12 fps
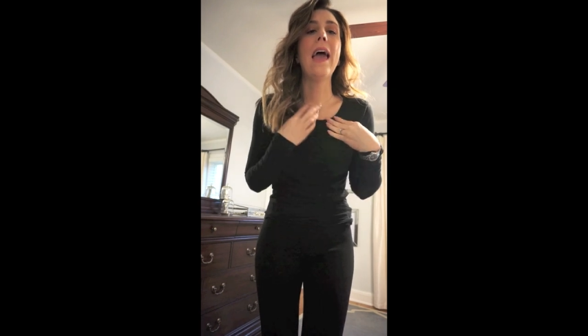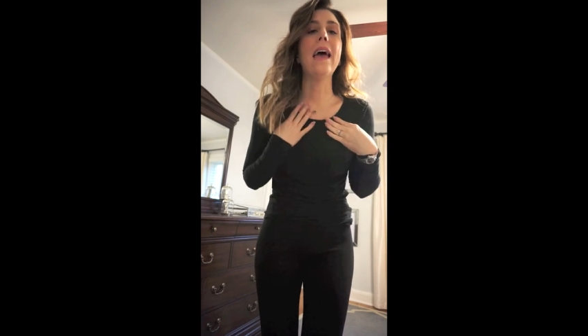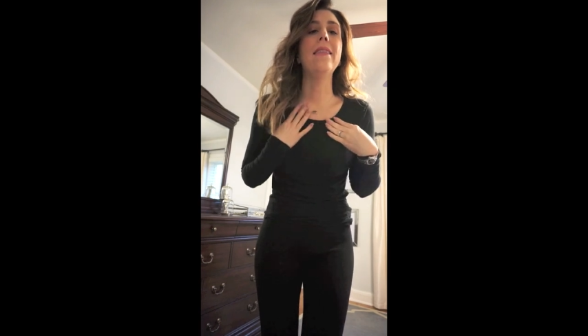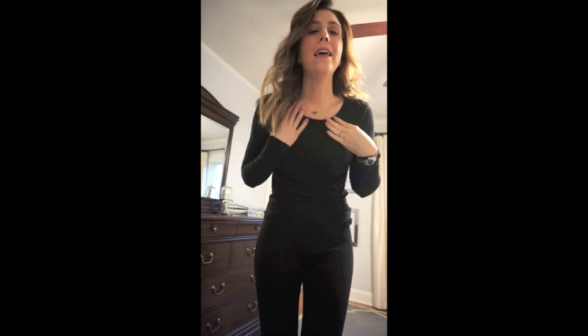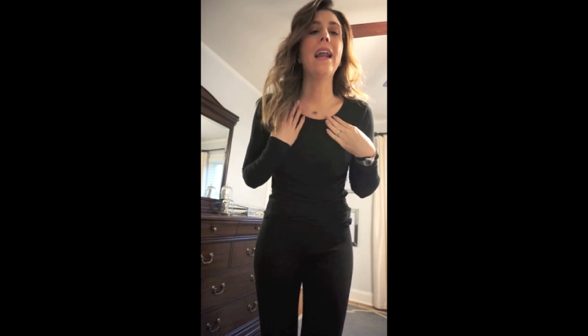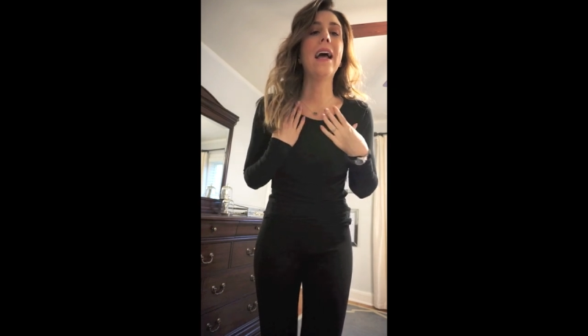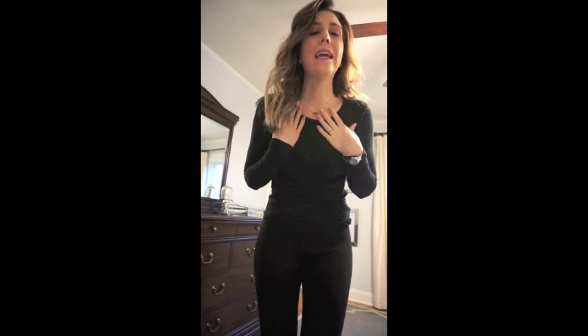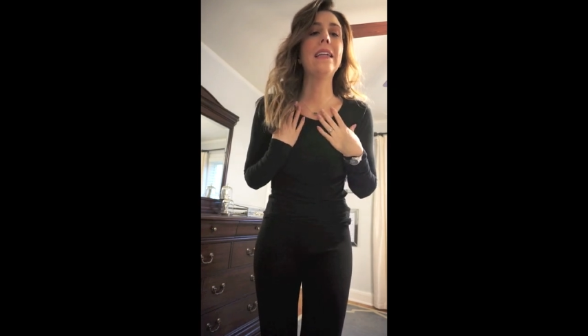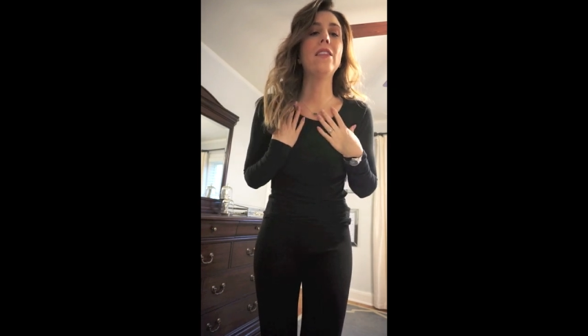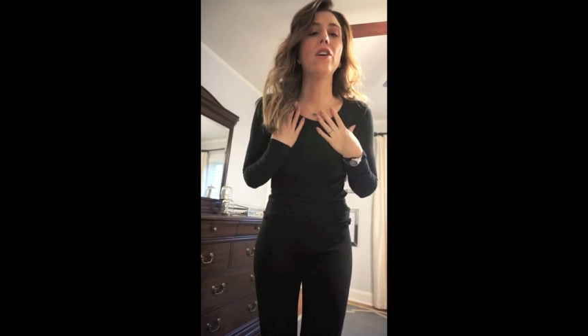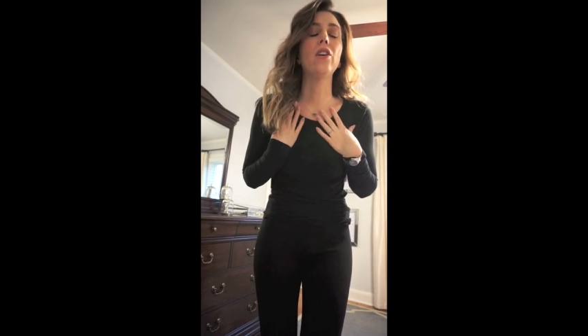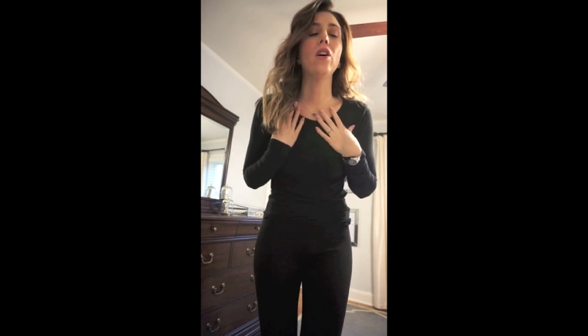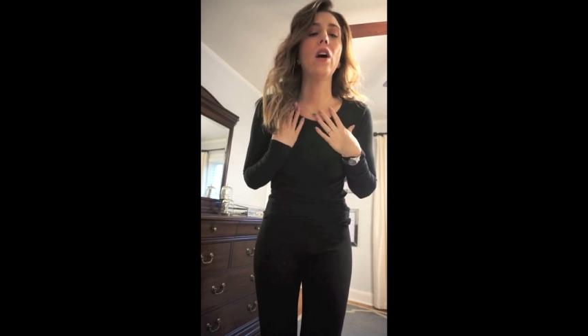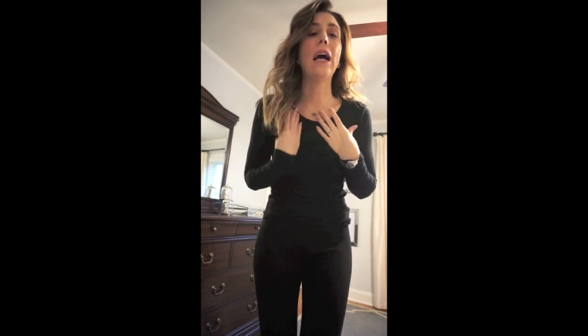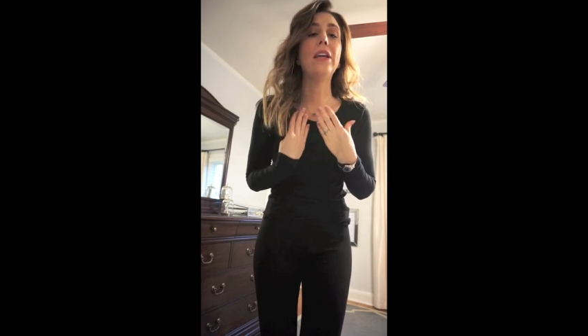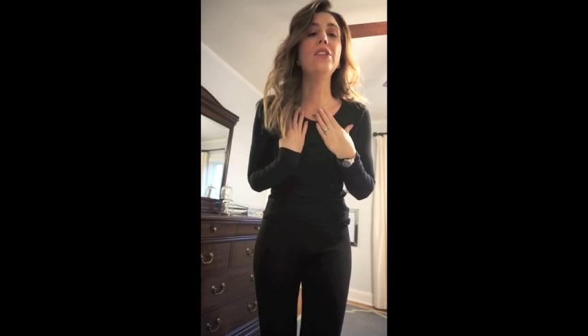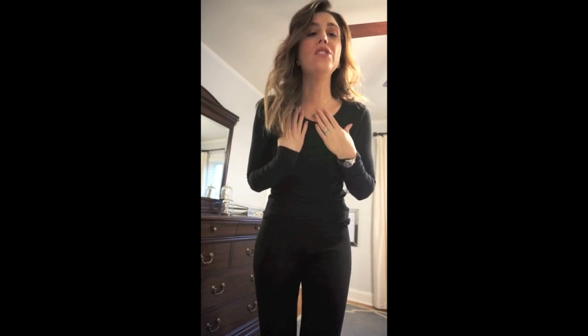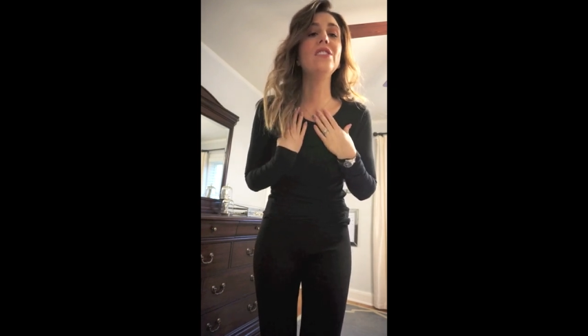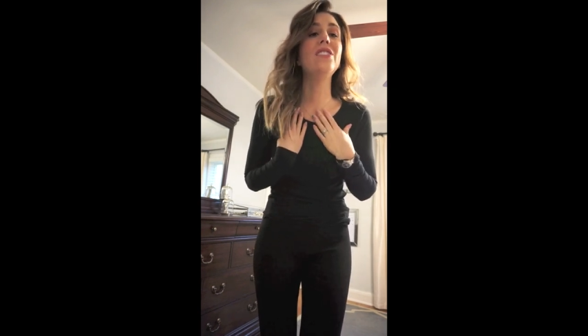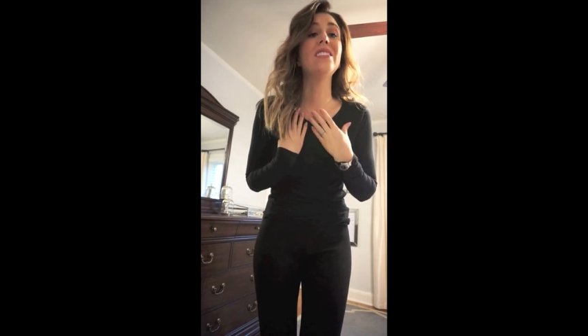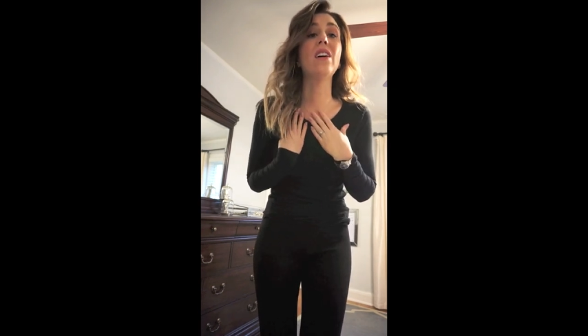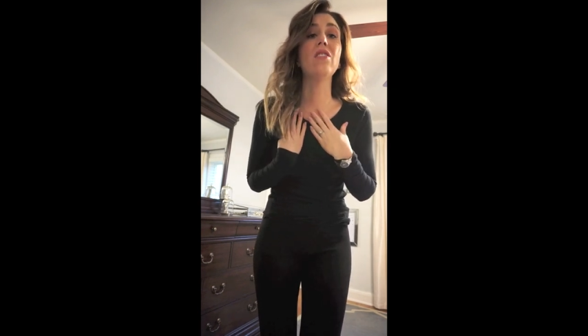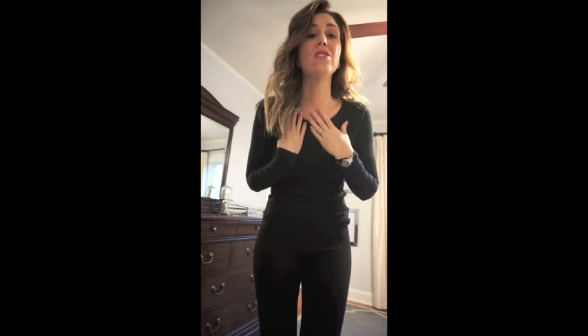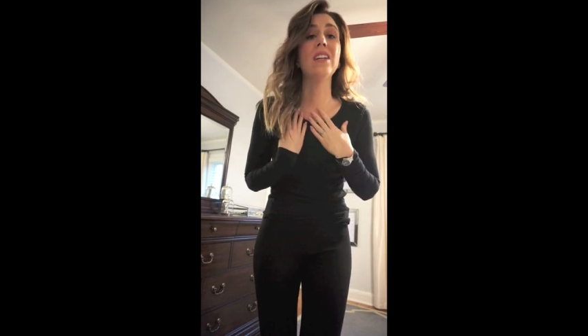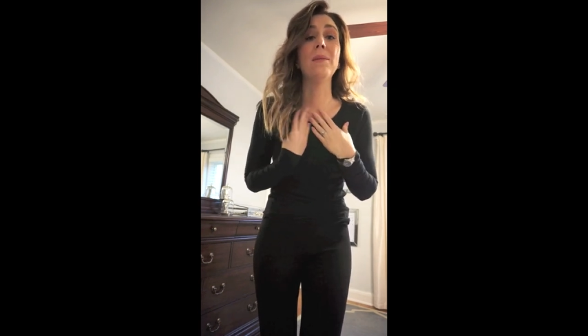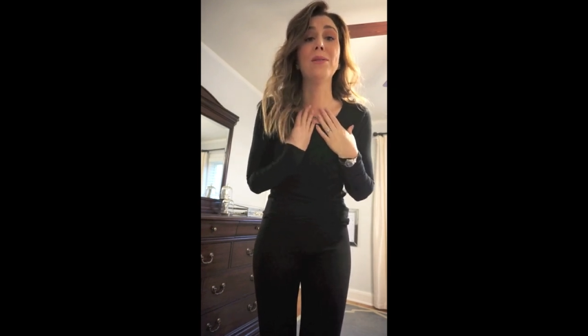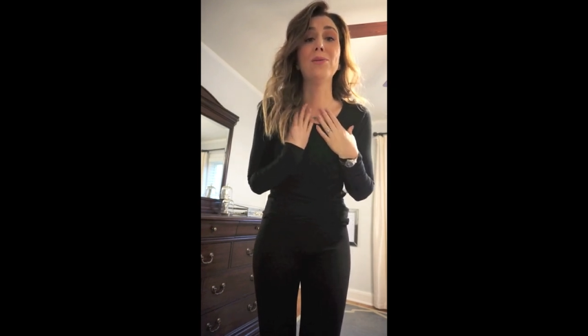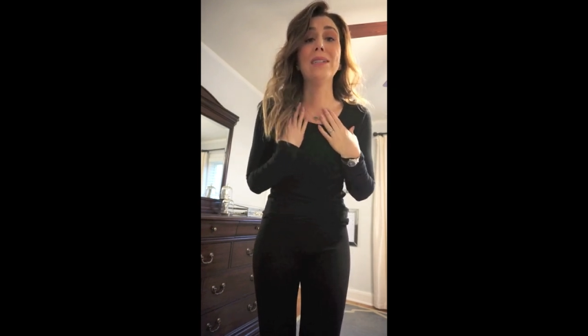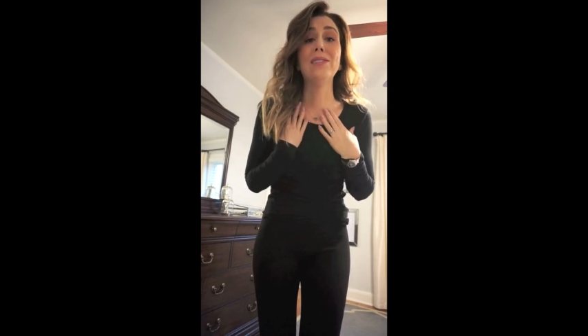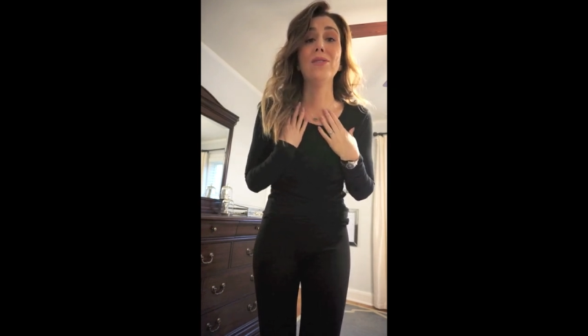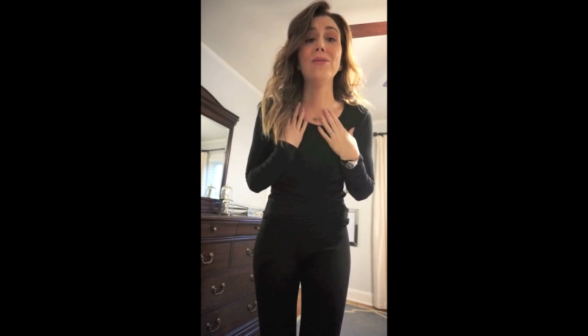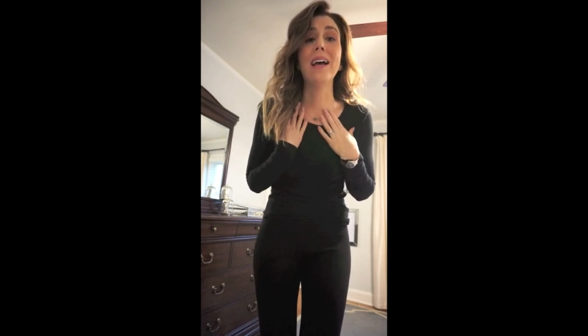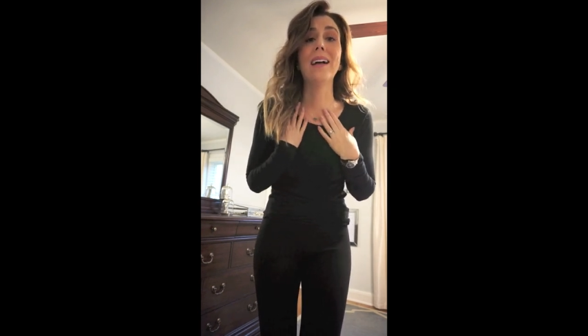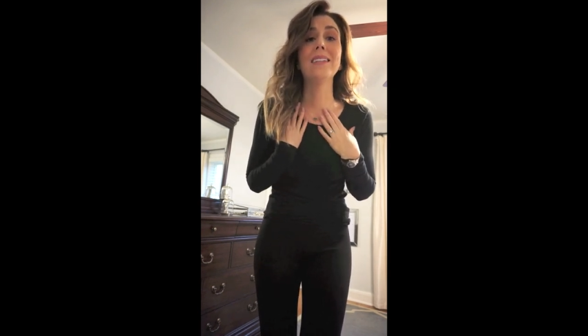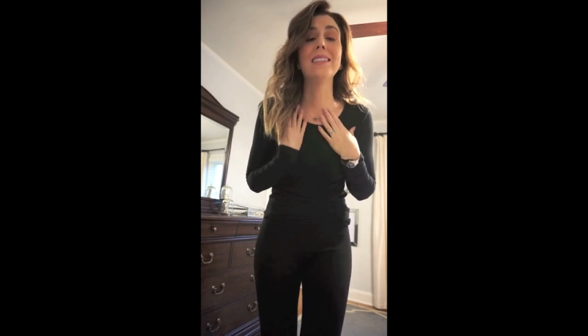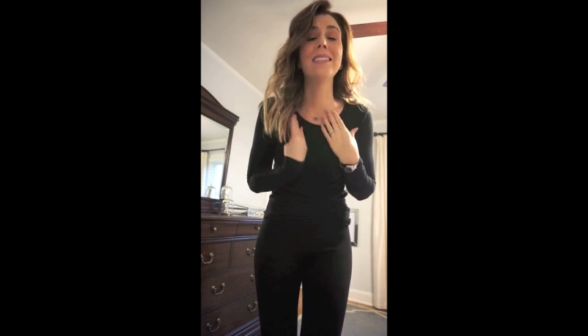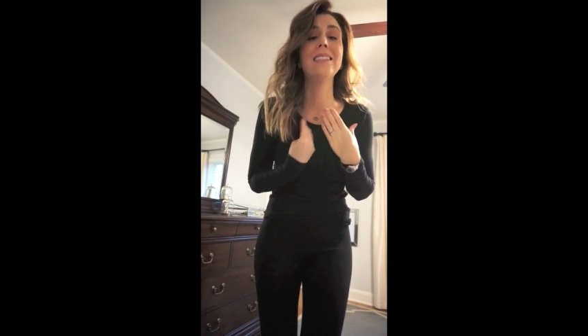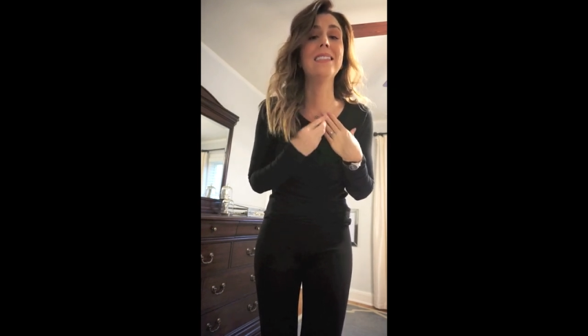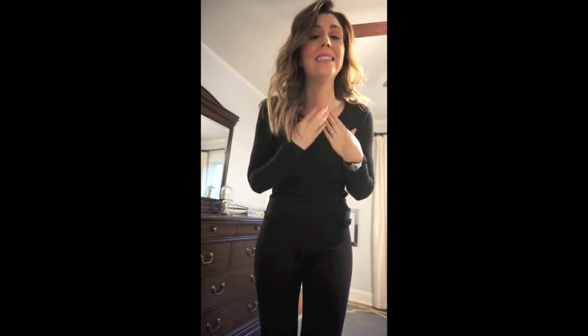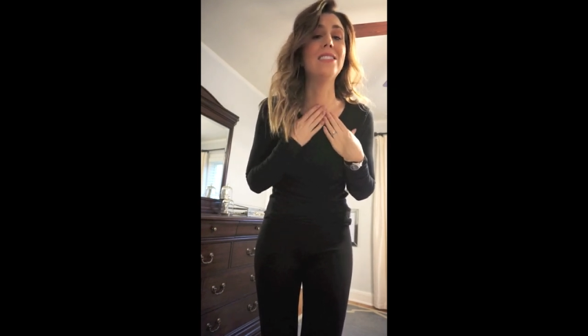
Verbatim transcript: and then I either, I usually just alternate between two necklaces.